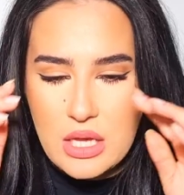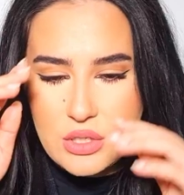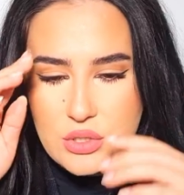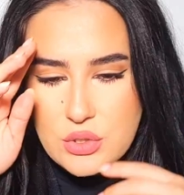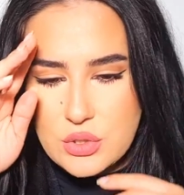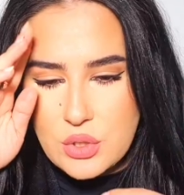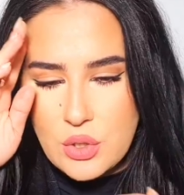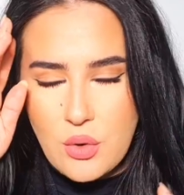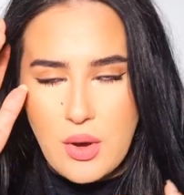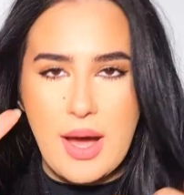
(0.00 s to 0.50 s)

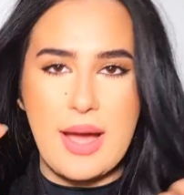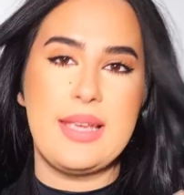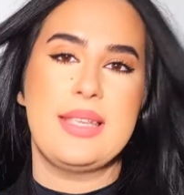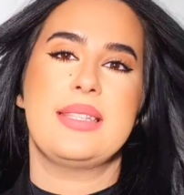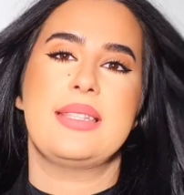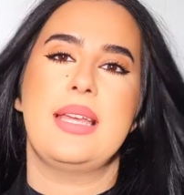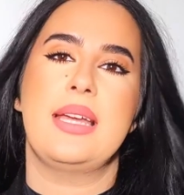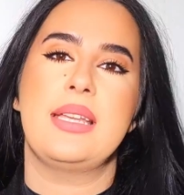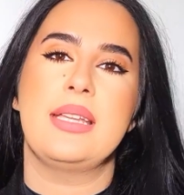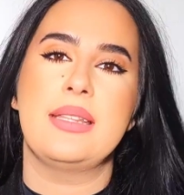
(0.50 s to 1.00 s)
So I
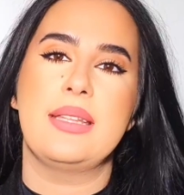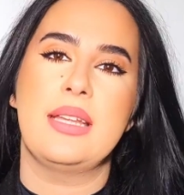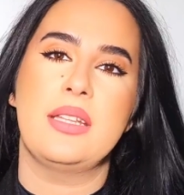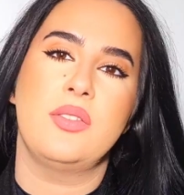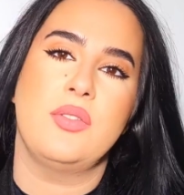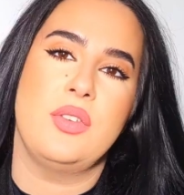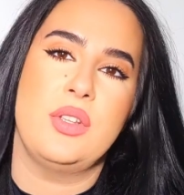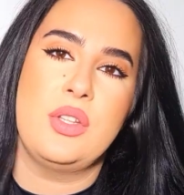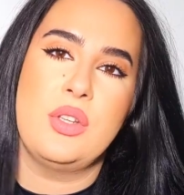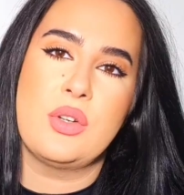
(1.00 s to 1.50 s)
said in
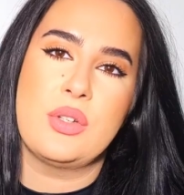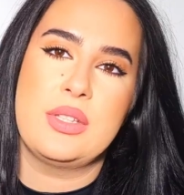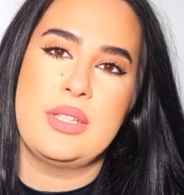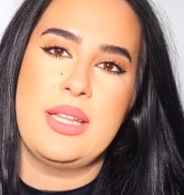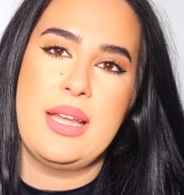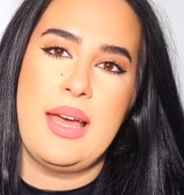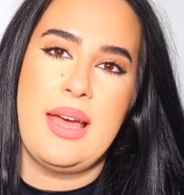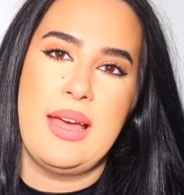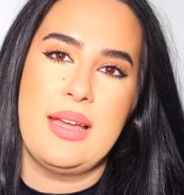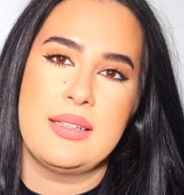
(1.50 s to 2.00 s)
that video
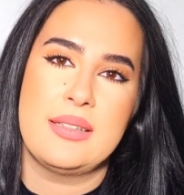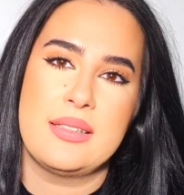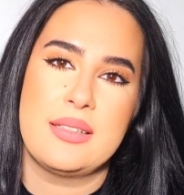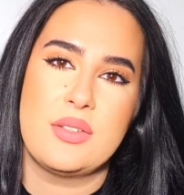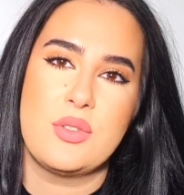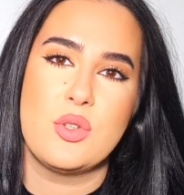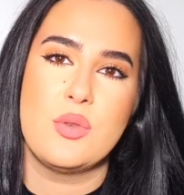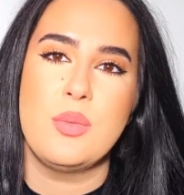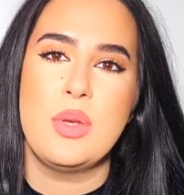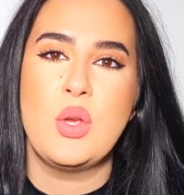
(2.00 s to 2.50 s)

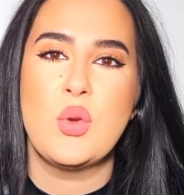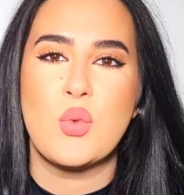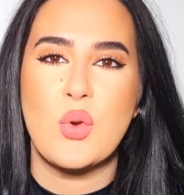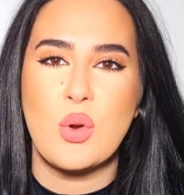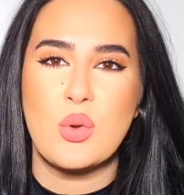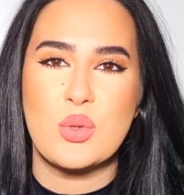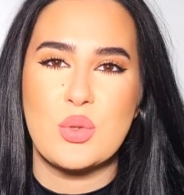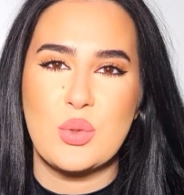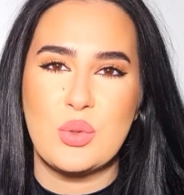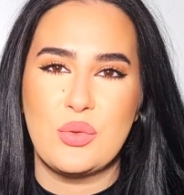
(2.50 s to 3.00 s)
that to me
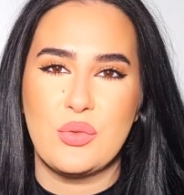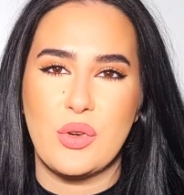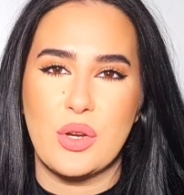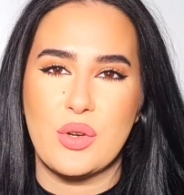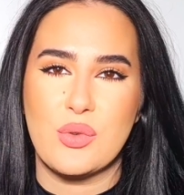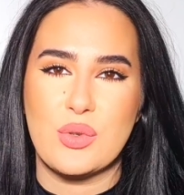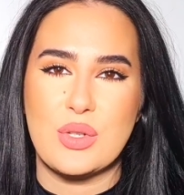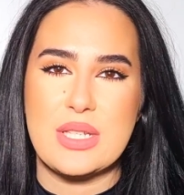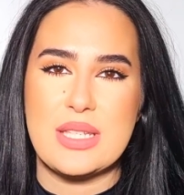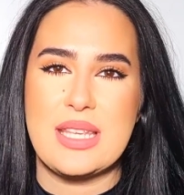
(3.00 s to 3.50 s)
rose oud
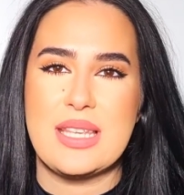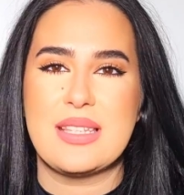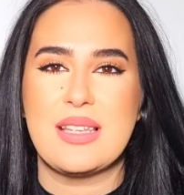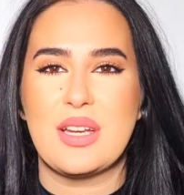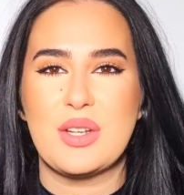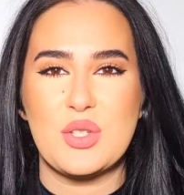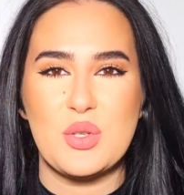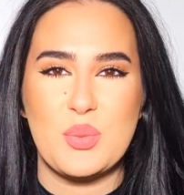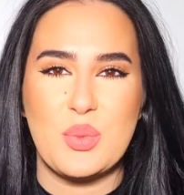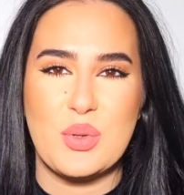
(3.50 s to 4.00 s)
fragrances
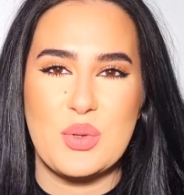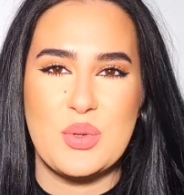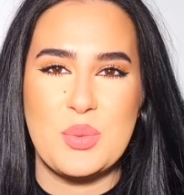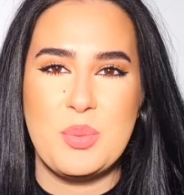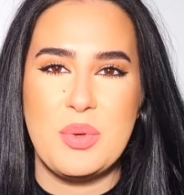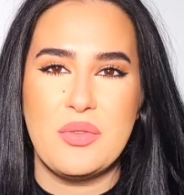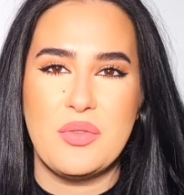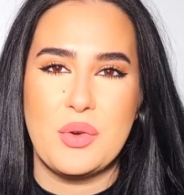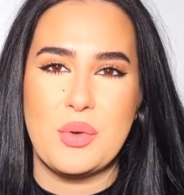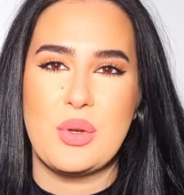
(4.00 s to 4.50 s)
are supposed to
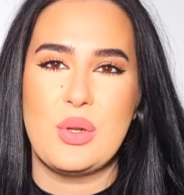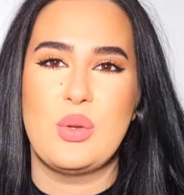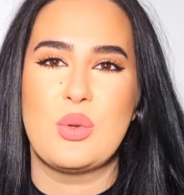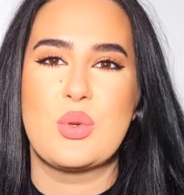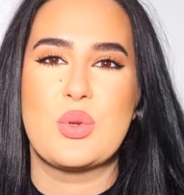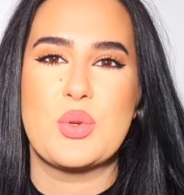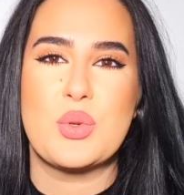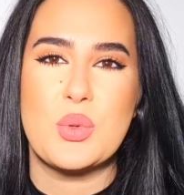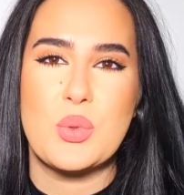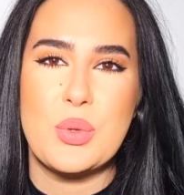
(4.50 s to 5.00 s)
be very
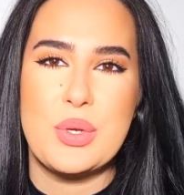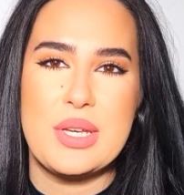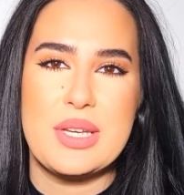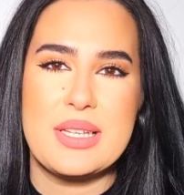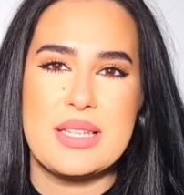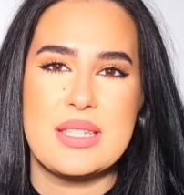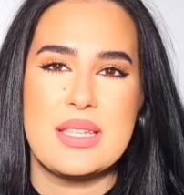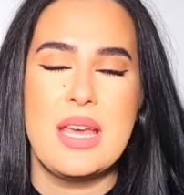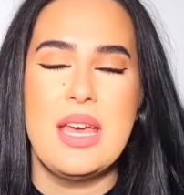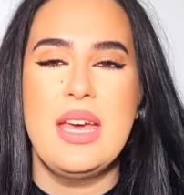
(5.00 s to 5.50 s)

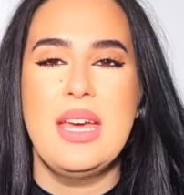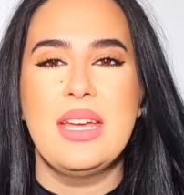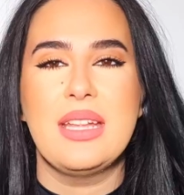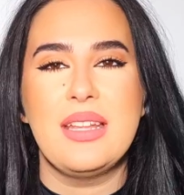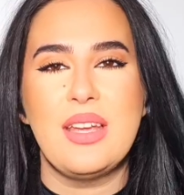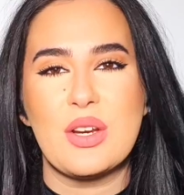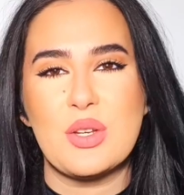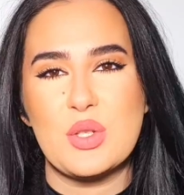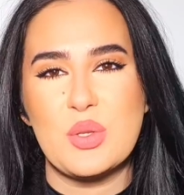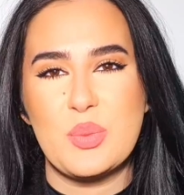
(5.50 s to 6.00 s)
luxurious,
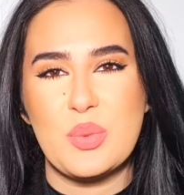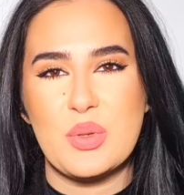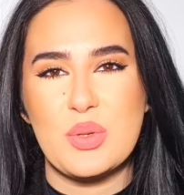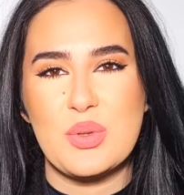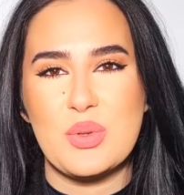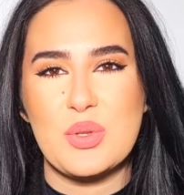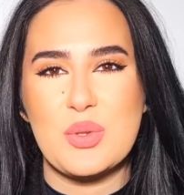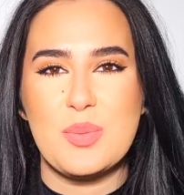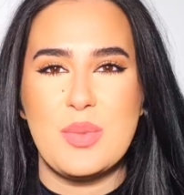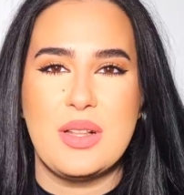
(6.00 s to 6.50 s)
they are
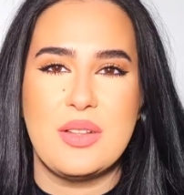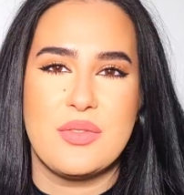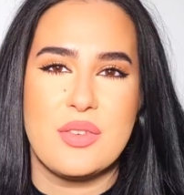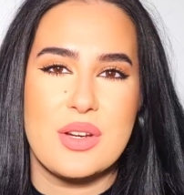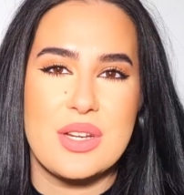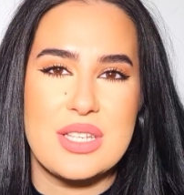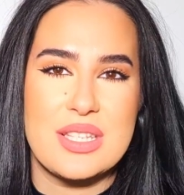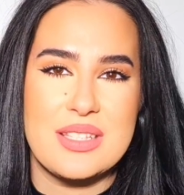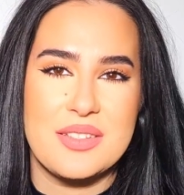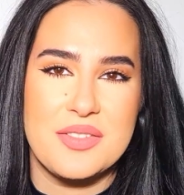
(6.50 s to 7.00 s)
supposed to smell
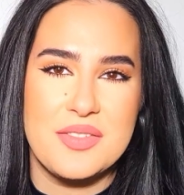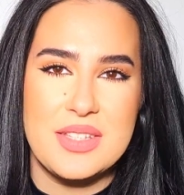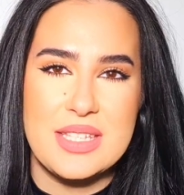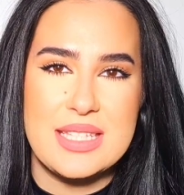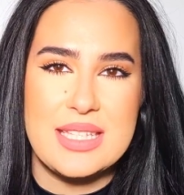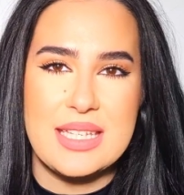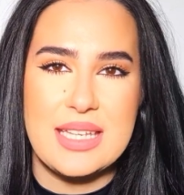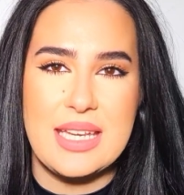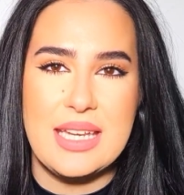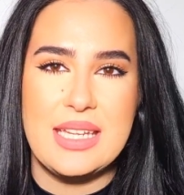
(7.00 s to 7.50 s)
very
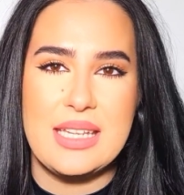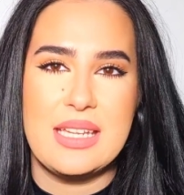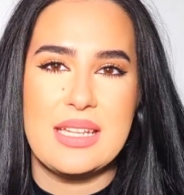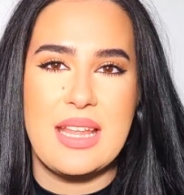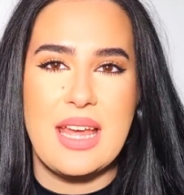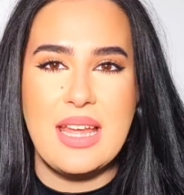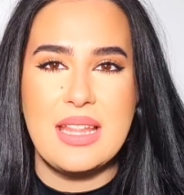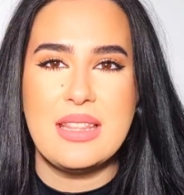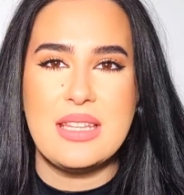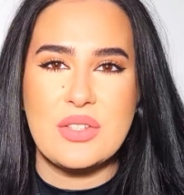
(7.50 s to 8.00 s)

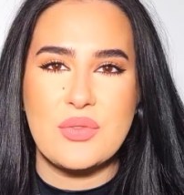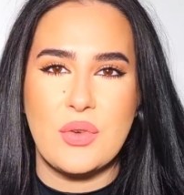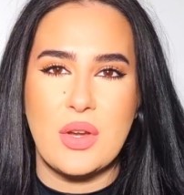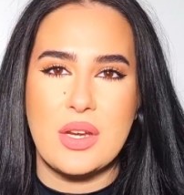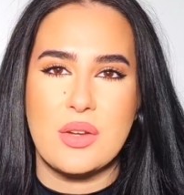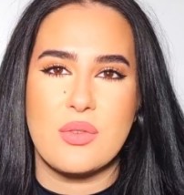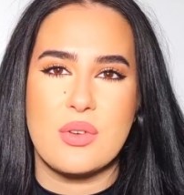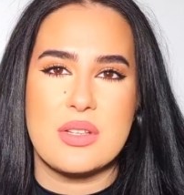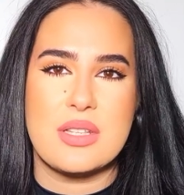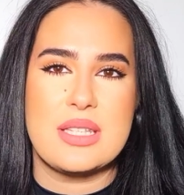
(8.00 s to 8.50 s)
sophisticated, and this
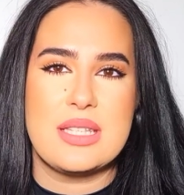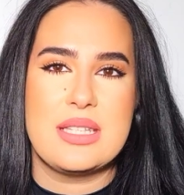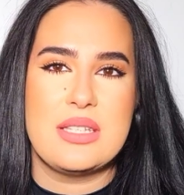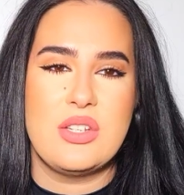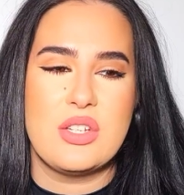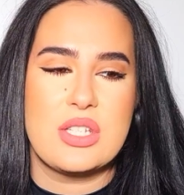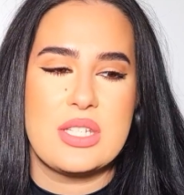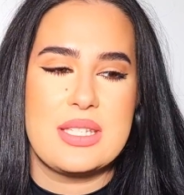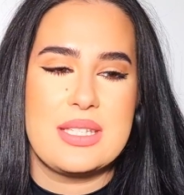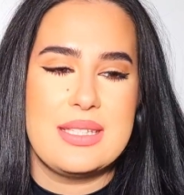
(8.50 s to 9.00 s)
fragrance
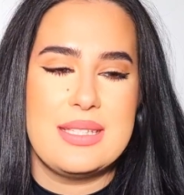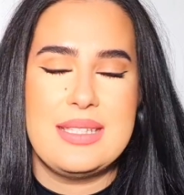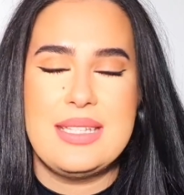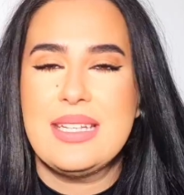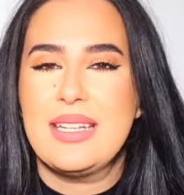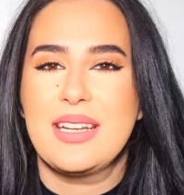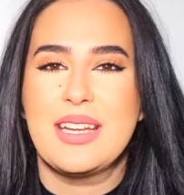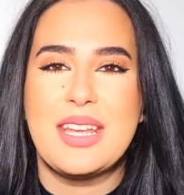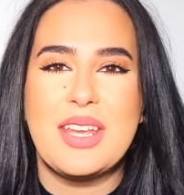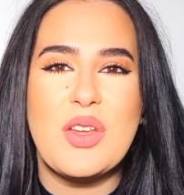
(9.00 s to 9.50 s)
just
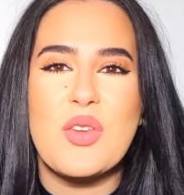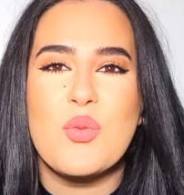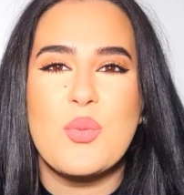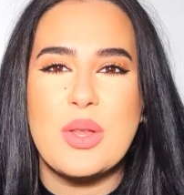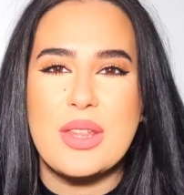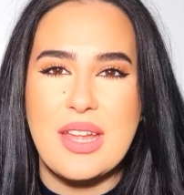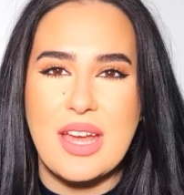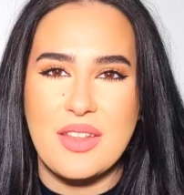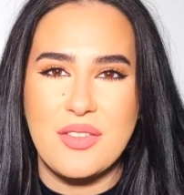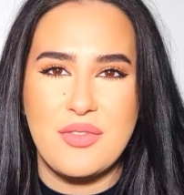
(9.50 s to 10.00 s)
didn't give
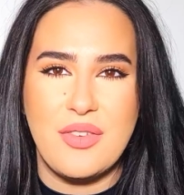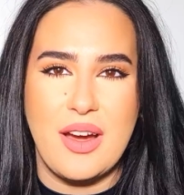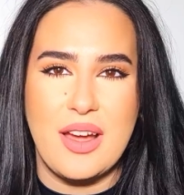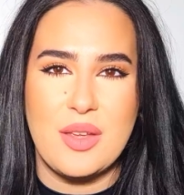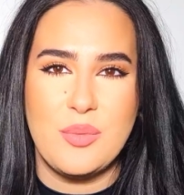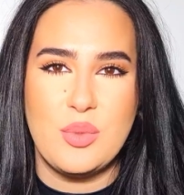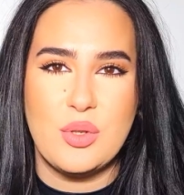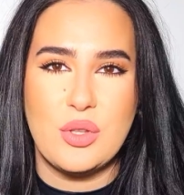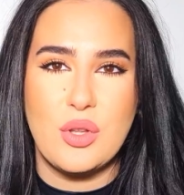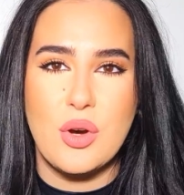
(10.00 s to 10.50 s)
me that
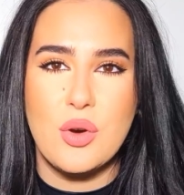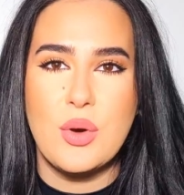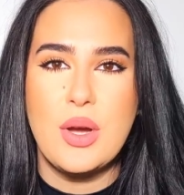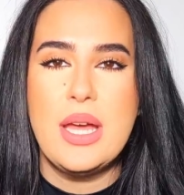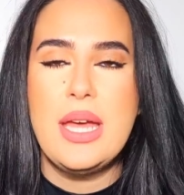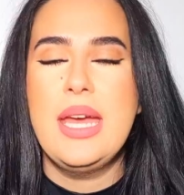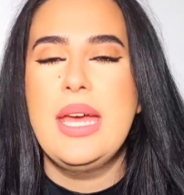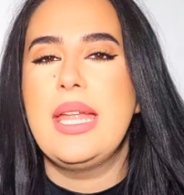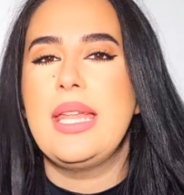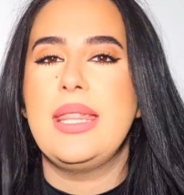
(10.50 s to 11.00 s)
vibe, you know.
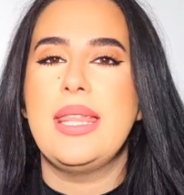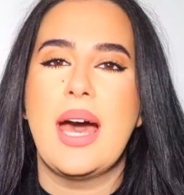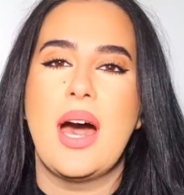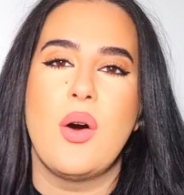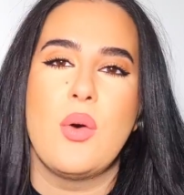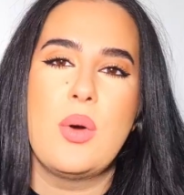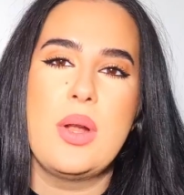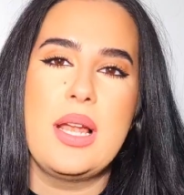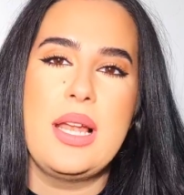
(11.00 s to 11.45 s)
Now,